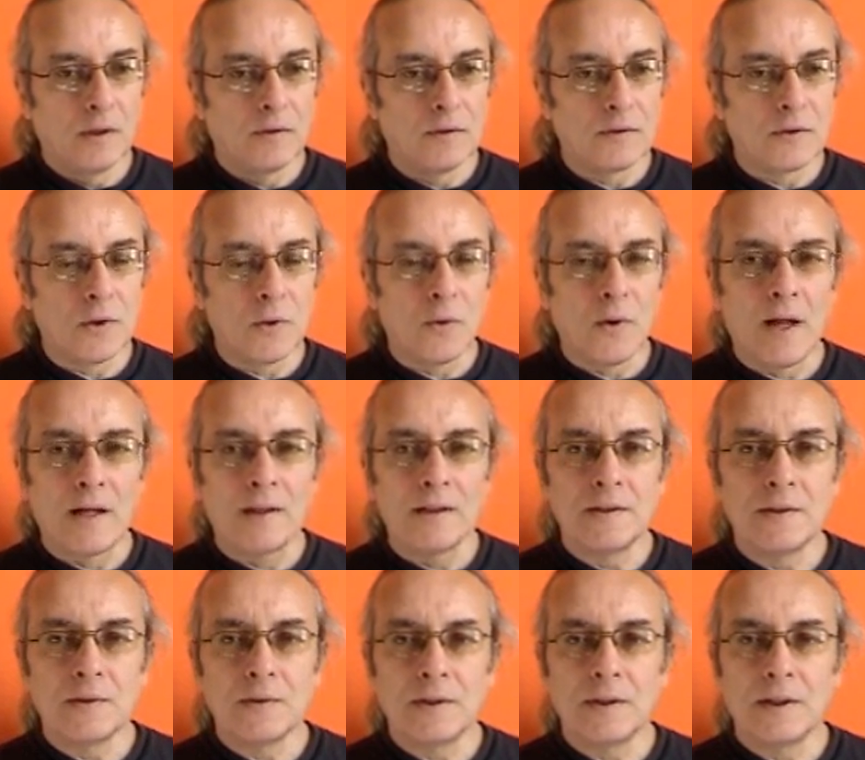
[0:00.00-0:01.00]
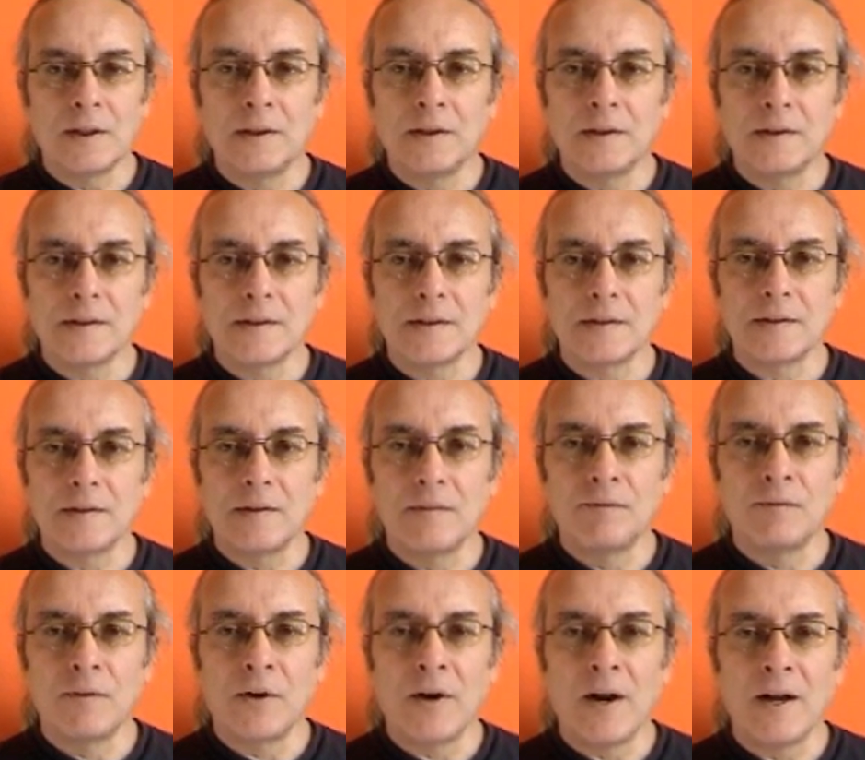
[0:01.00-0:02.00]
There's no end to it in its
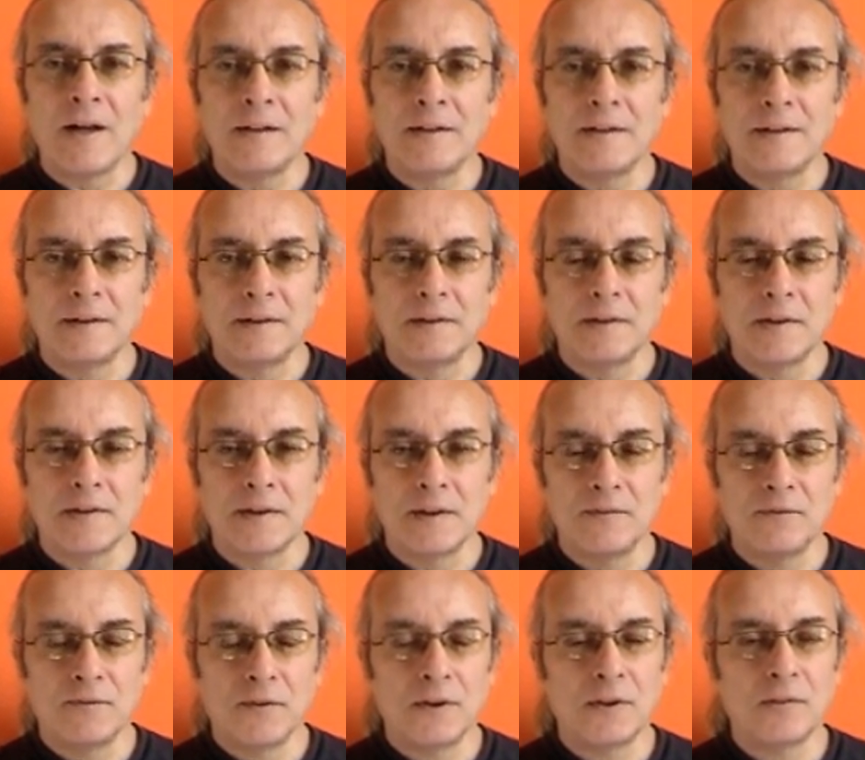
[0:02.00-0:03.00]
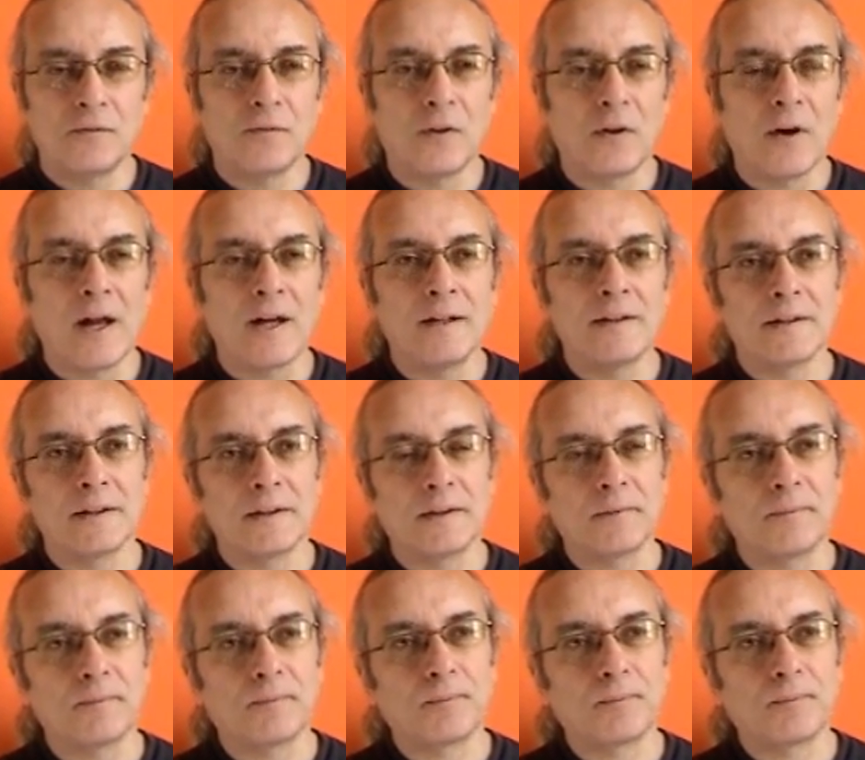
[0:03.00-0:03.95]
variety, its infinite variety.